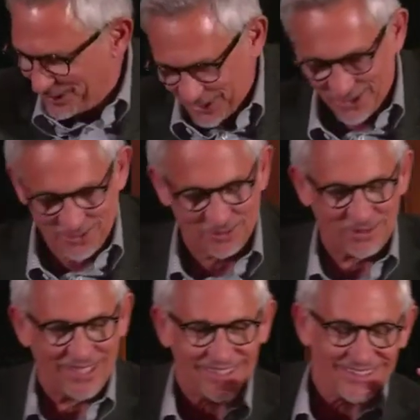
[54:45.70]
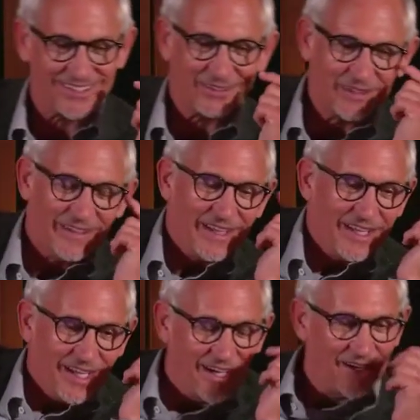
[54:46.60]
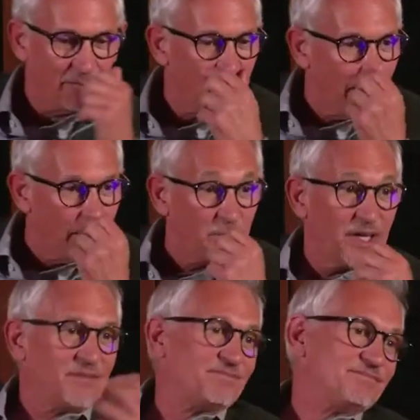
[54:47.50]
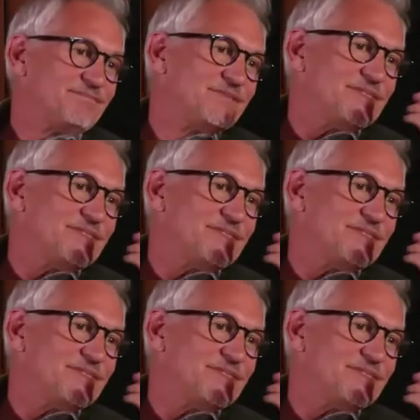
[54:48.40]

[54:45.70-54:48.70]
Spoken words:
all over the place and stuff. The